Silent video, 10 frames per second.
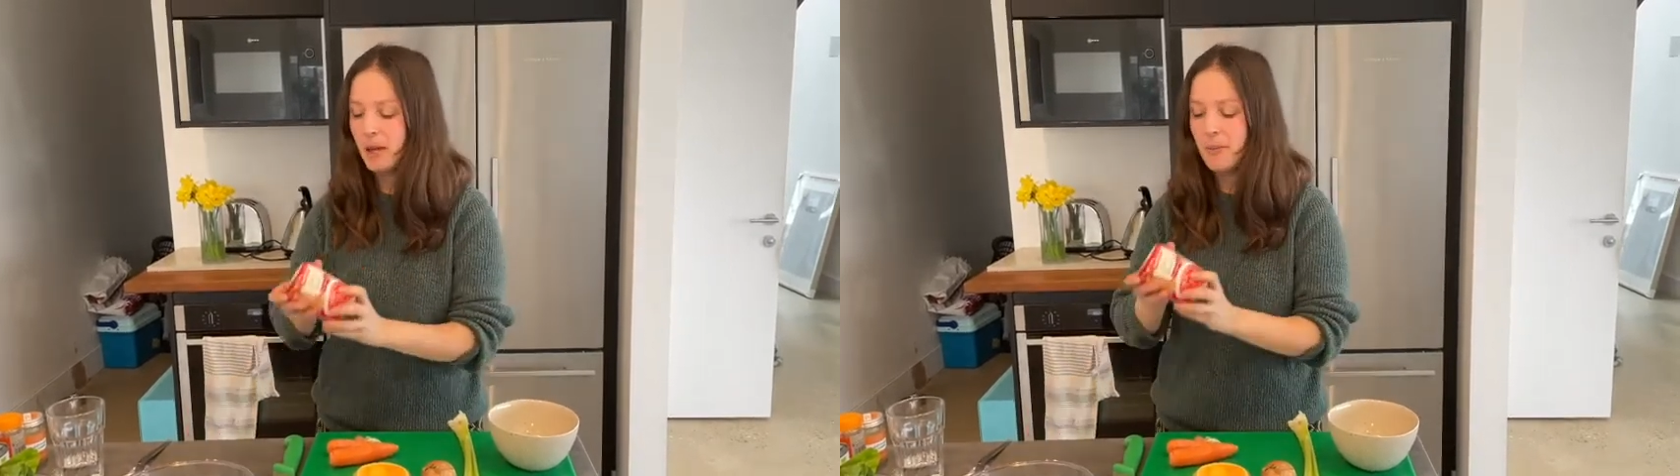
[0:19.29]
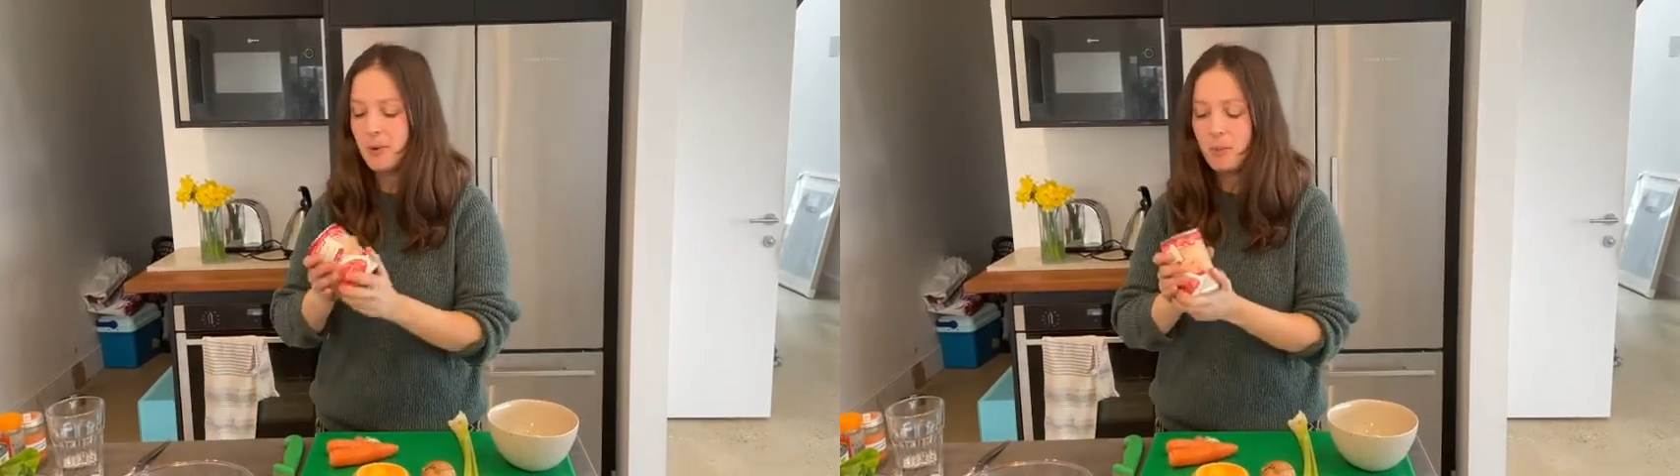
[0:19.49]

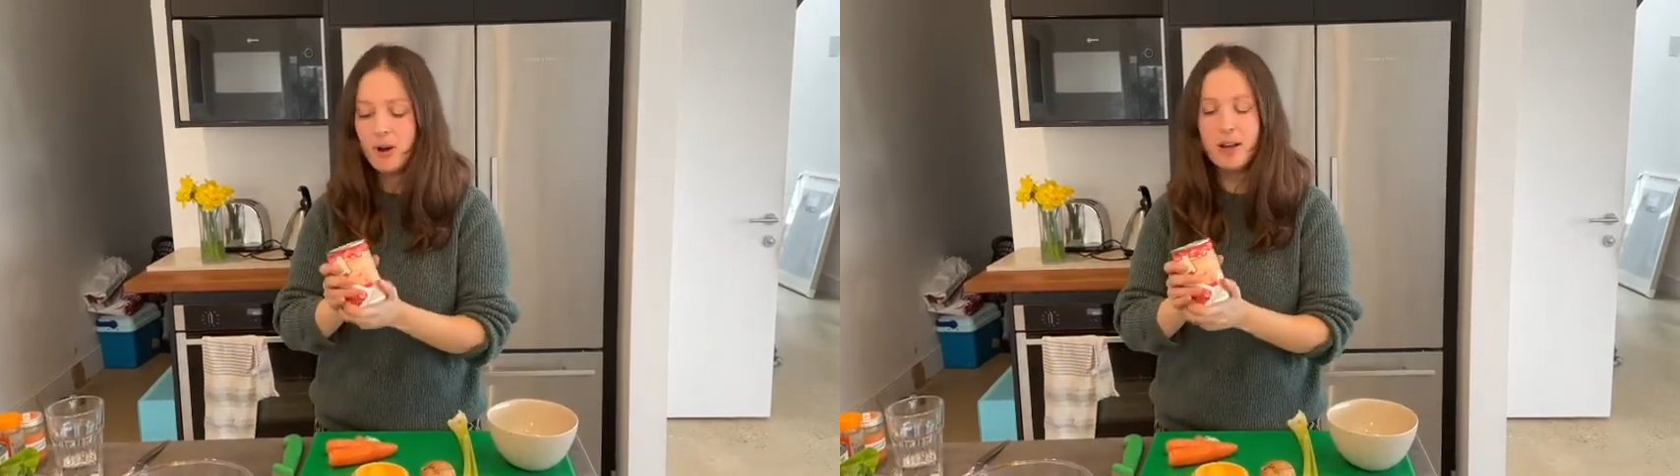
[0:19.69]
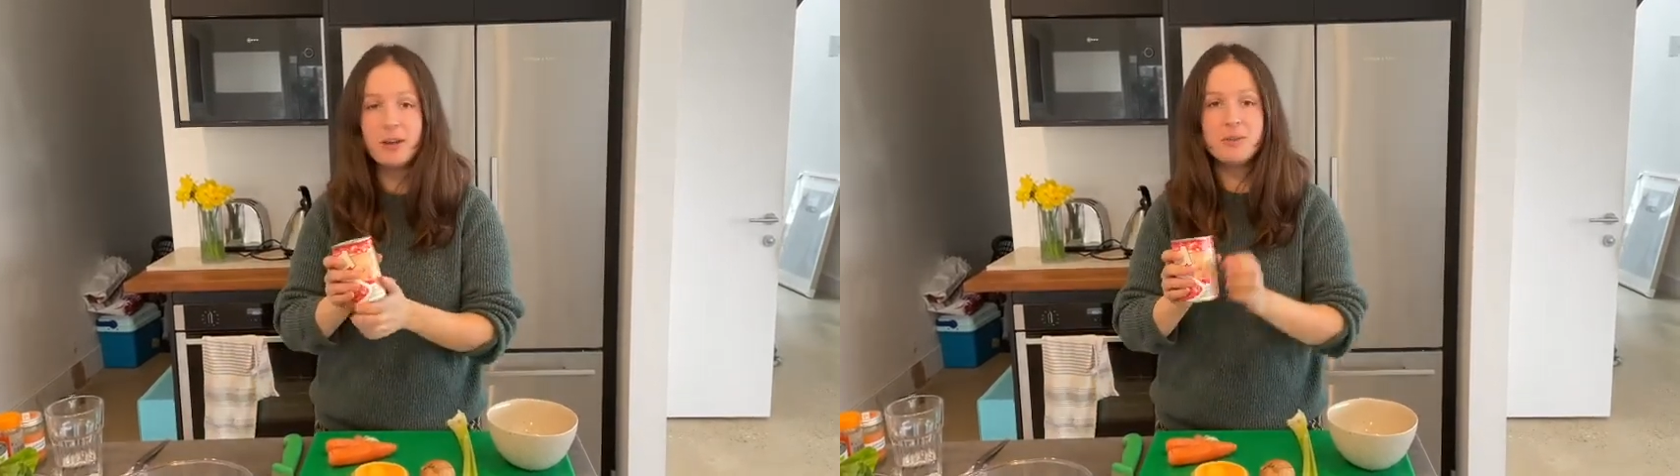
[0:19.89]
But
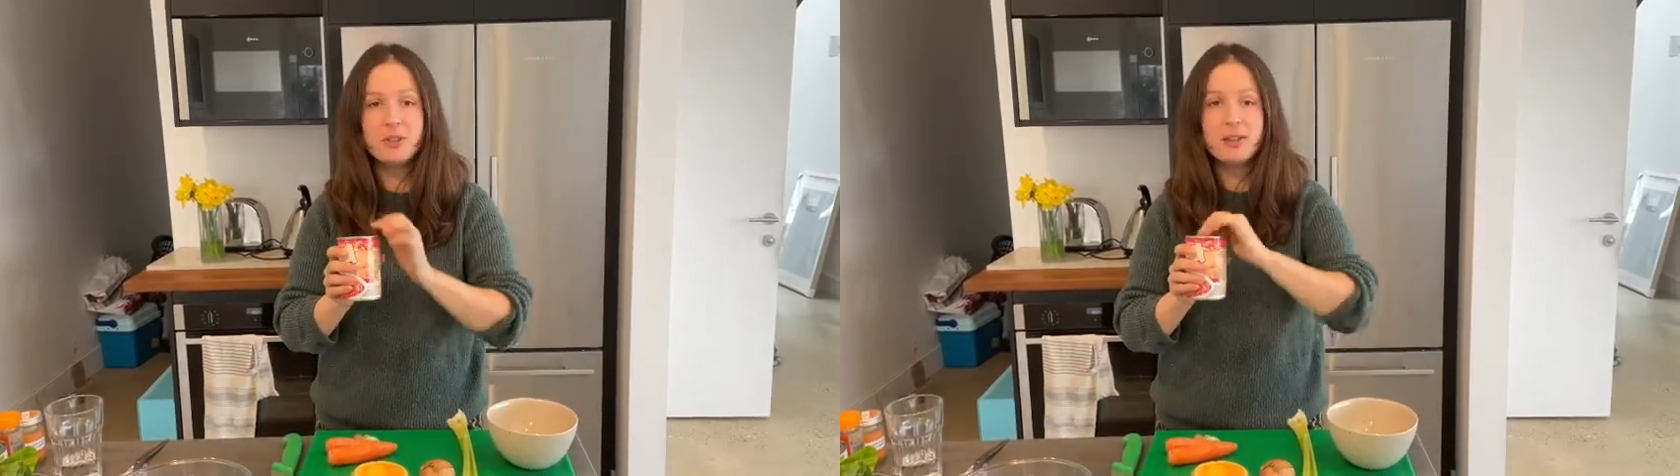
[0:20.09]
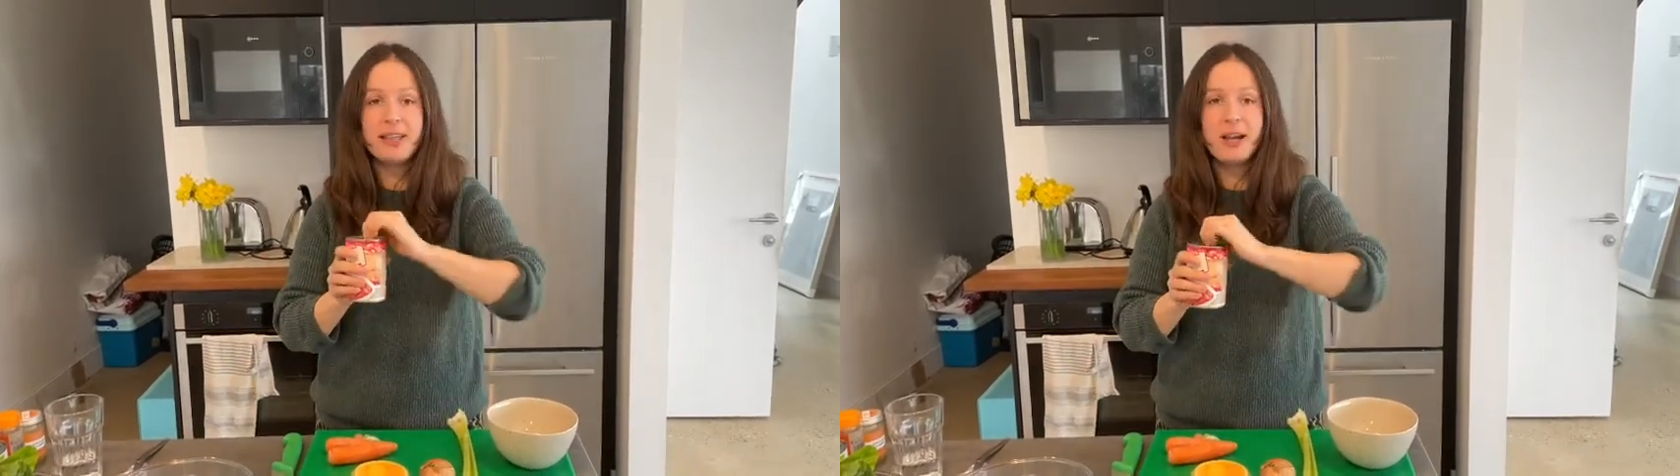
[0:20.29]
while I'm
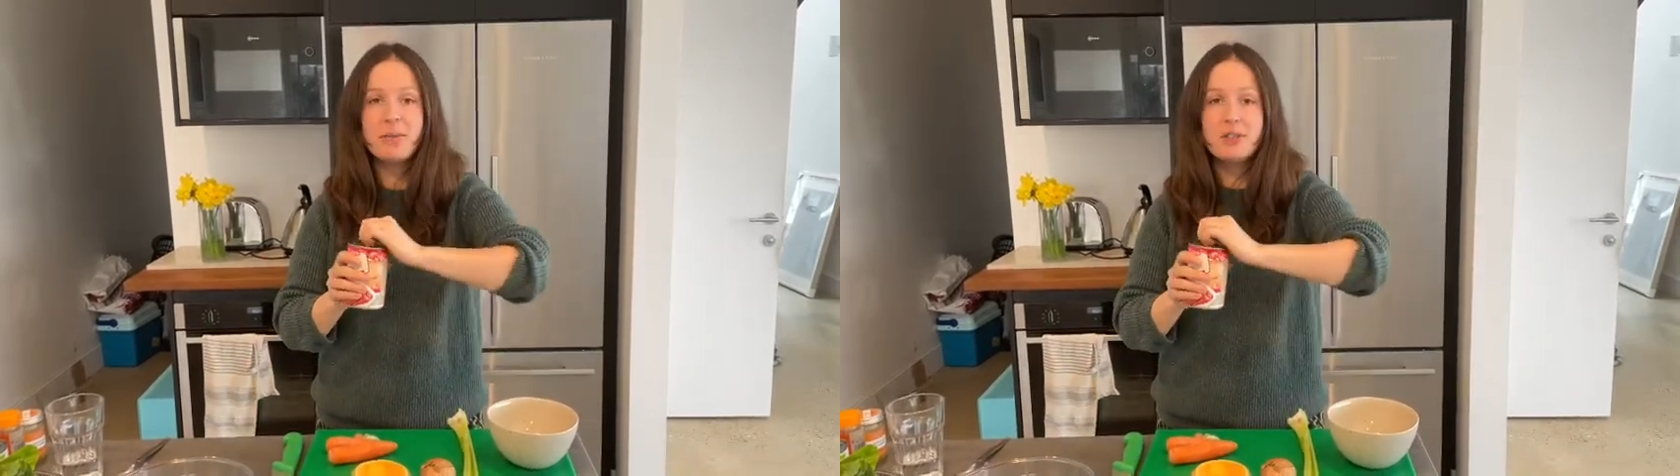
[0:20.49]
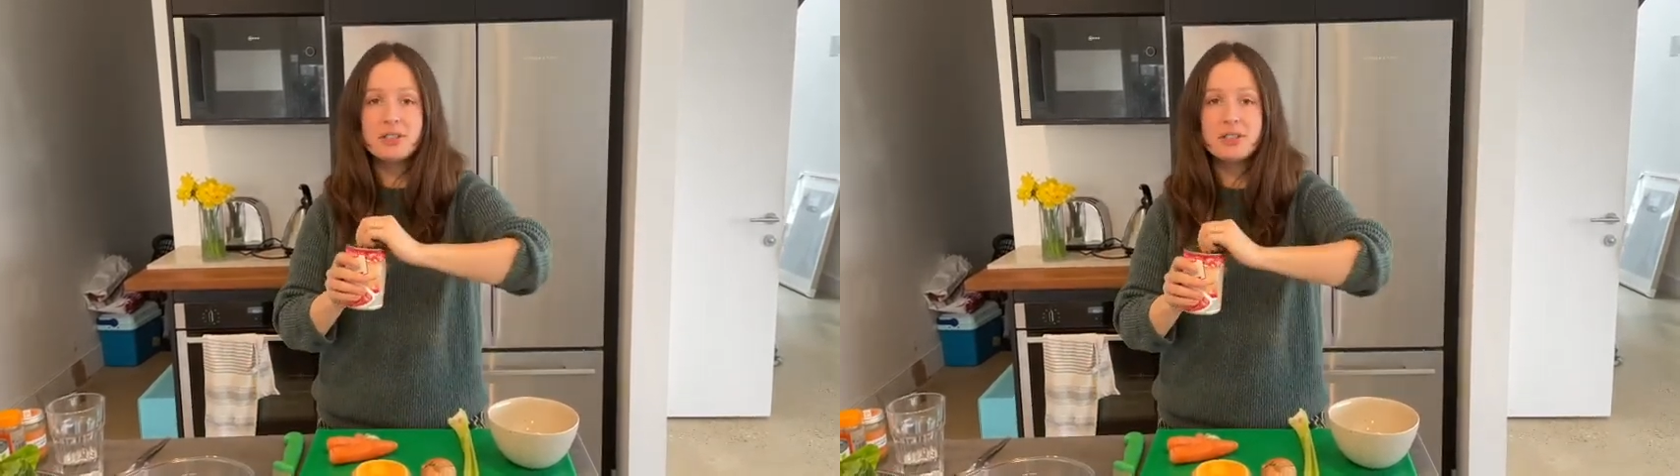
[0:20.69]
doing that,
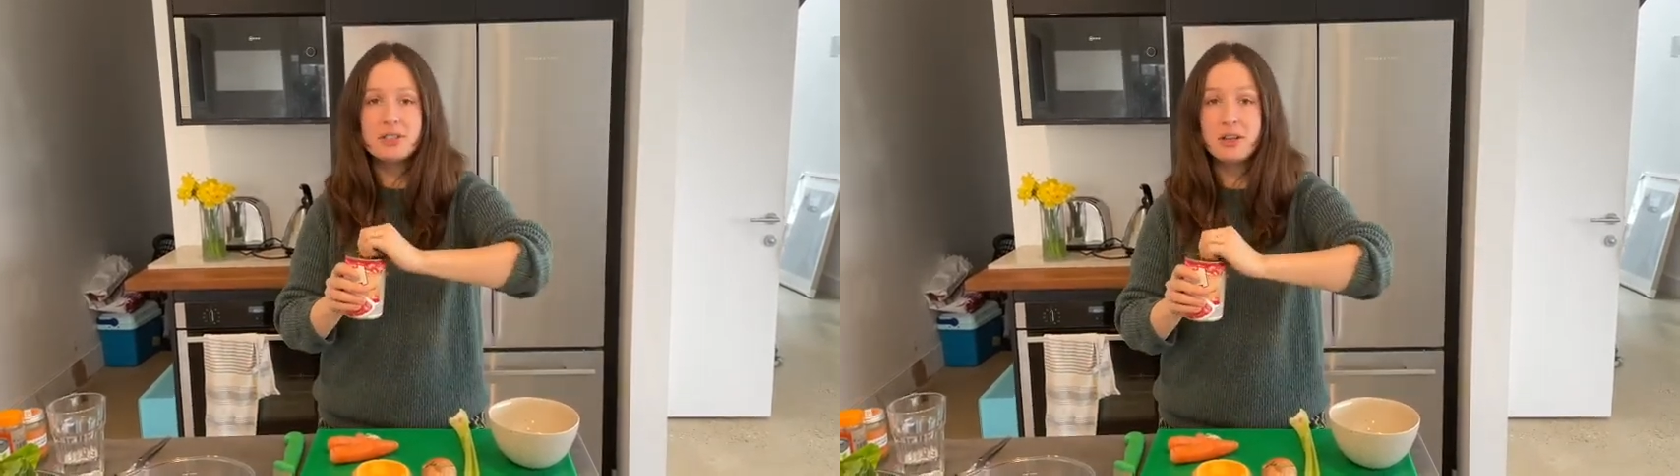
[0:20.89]
I'm just